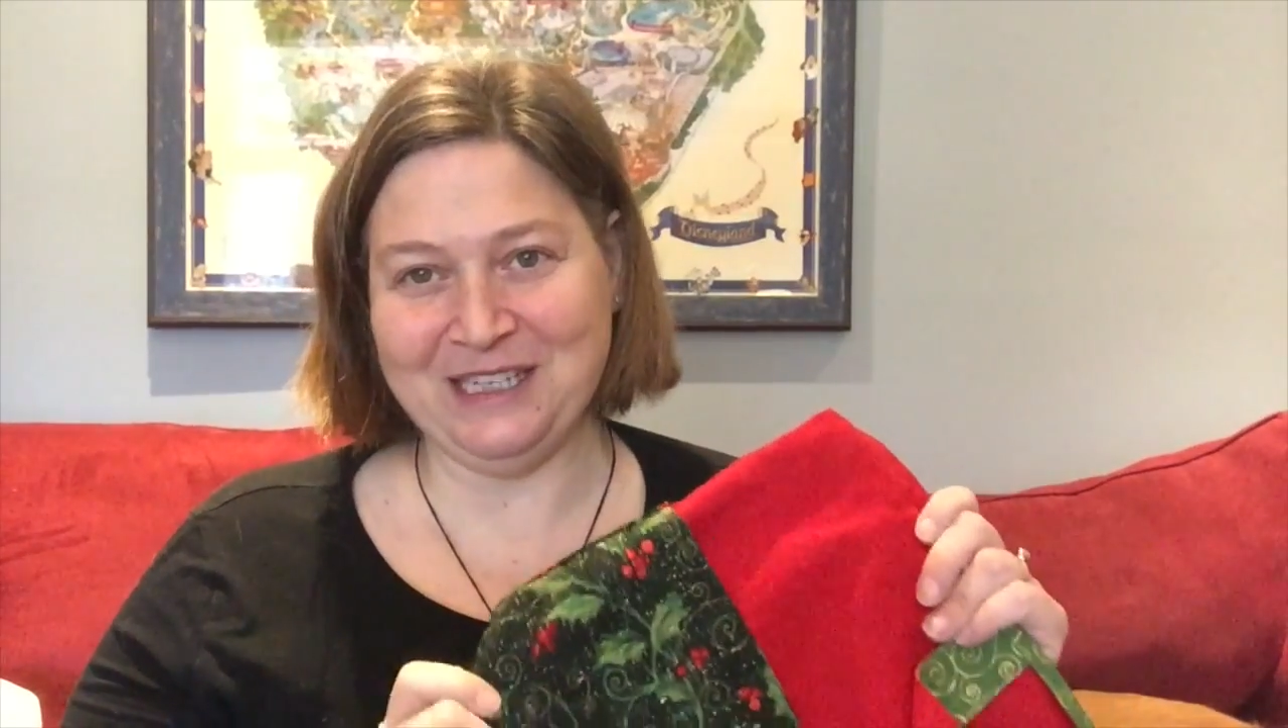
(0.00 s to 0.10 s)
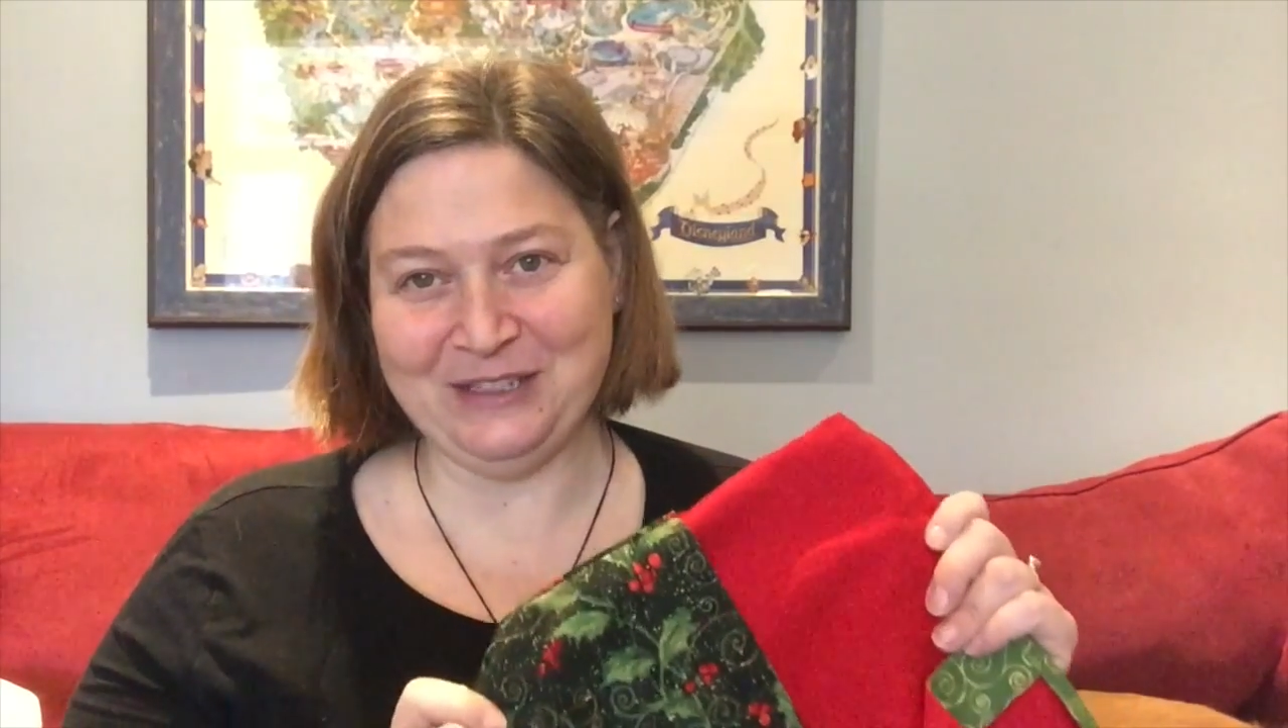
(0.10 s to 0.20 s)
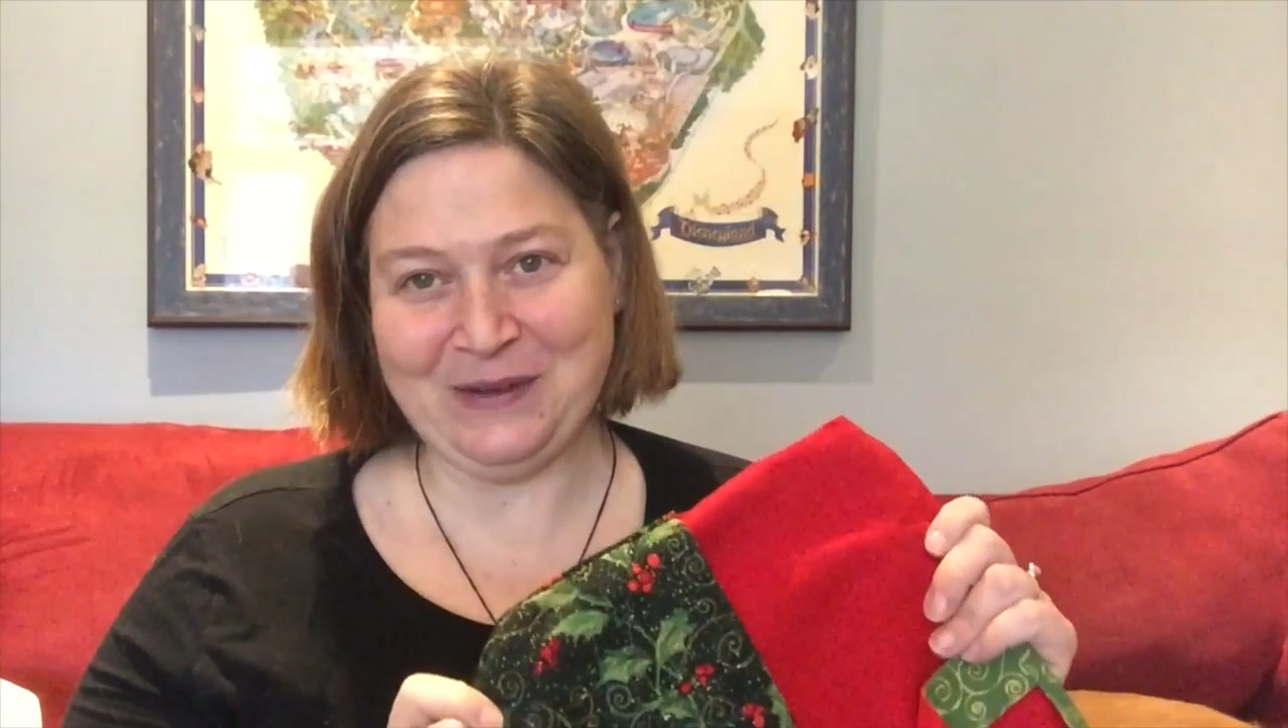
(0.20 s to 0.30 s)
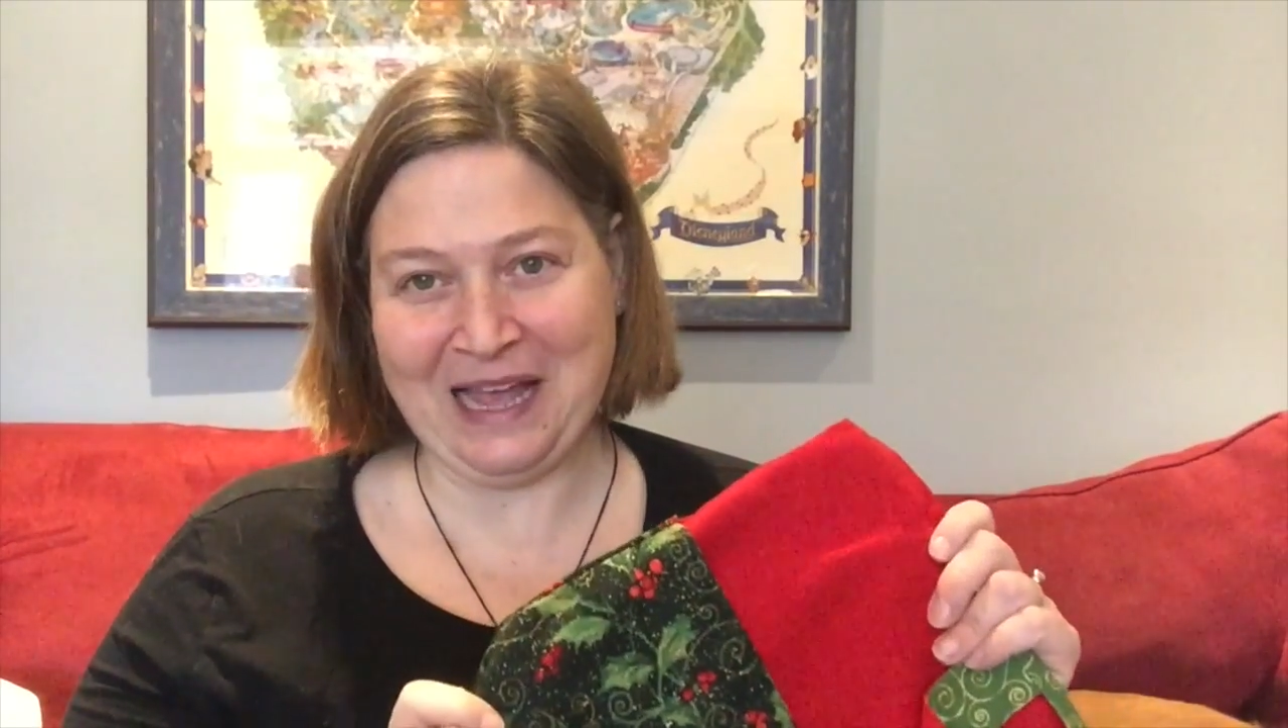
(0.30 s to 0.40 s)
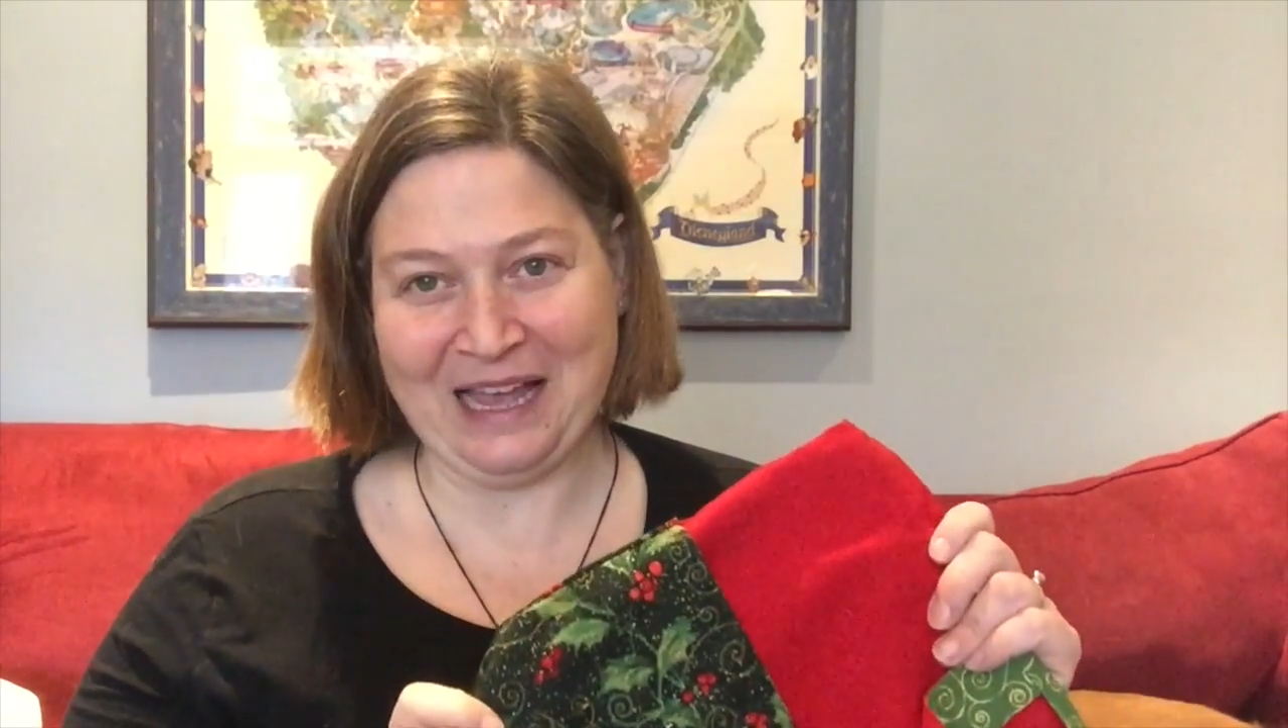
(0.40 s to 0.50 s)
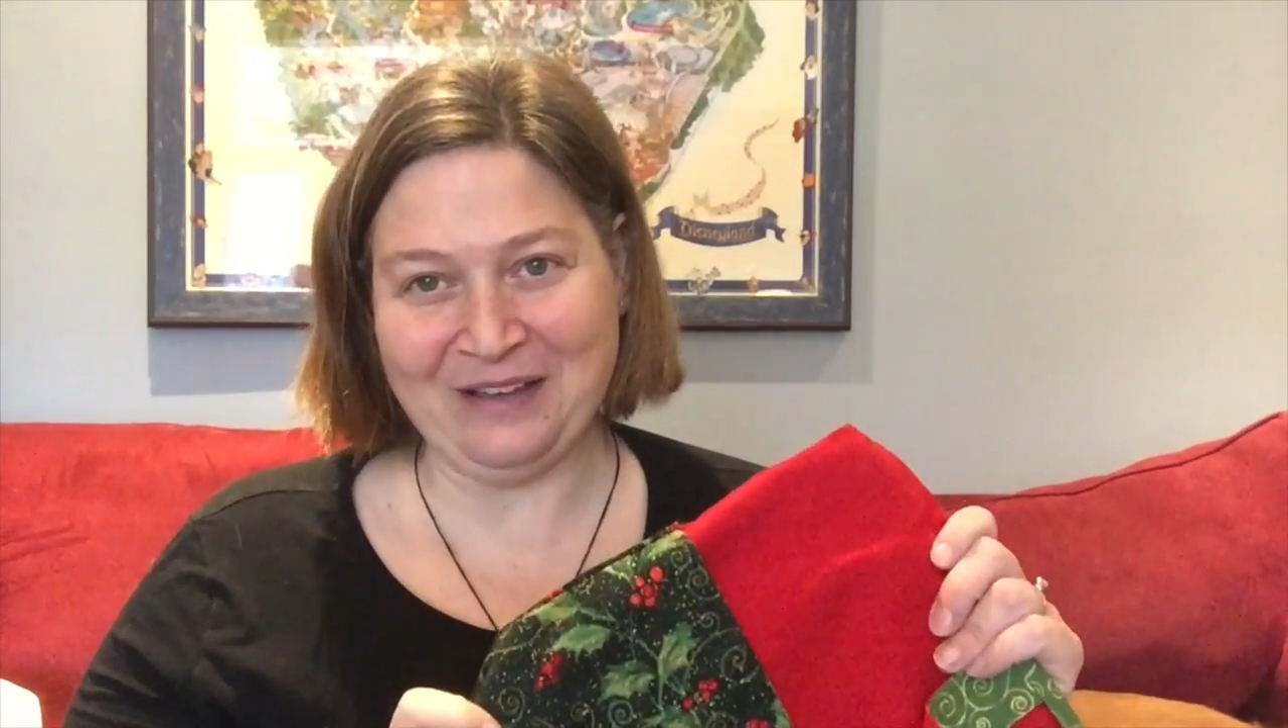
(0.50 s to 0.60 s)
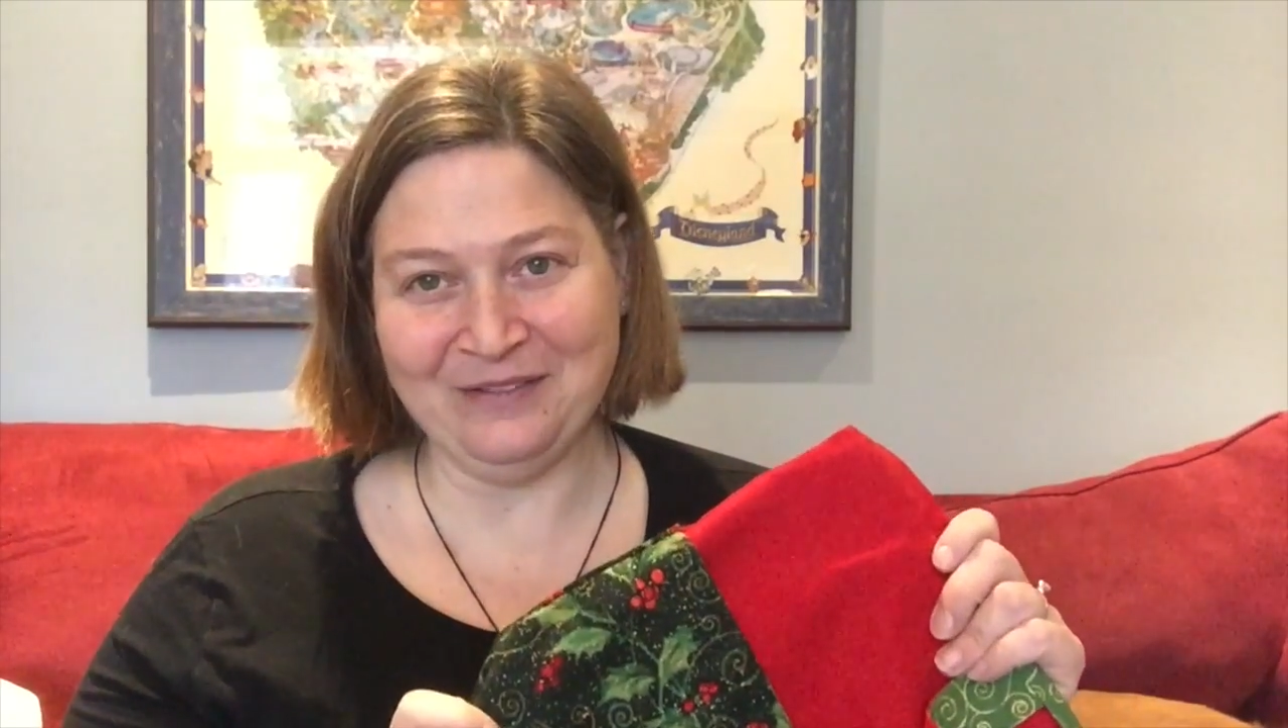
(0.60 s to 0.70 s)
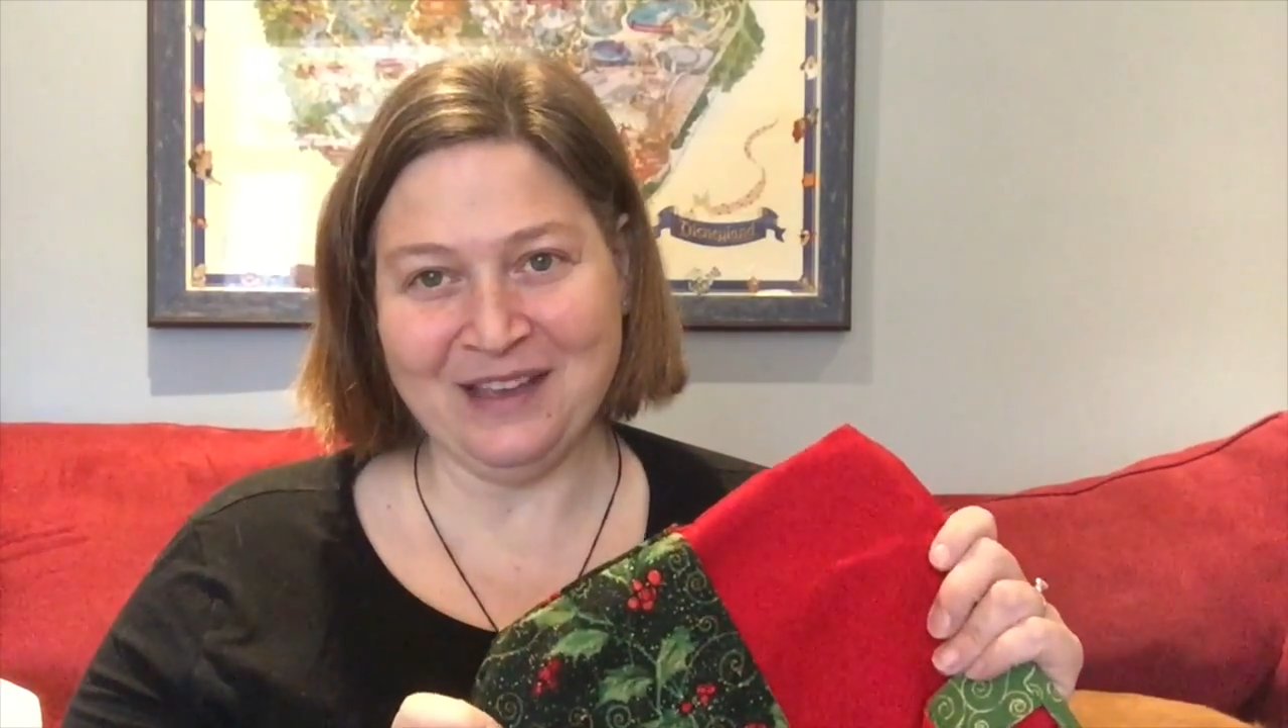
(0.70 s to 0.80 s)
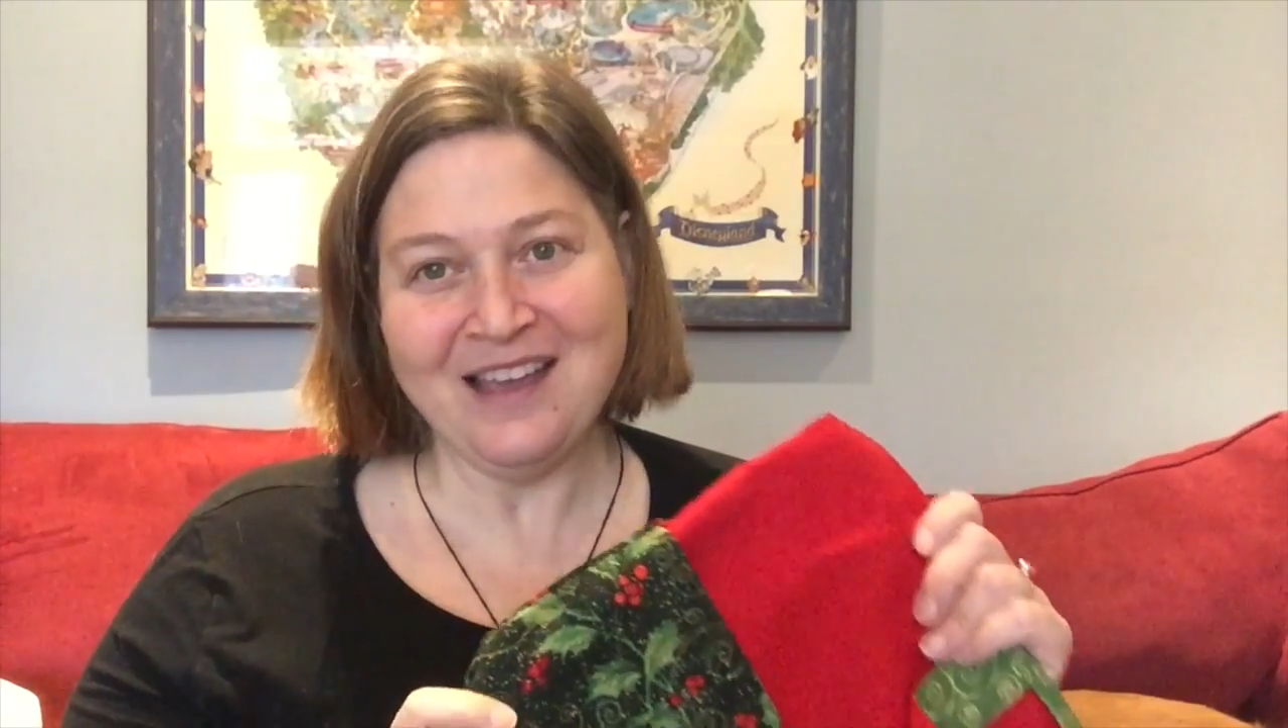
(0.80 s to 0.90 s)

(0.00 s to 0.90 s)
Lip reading: do have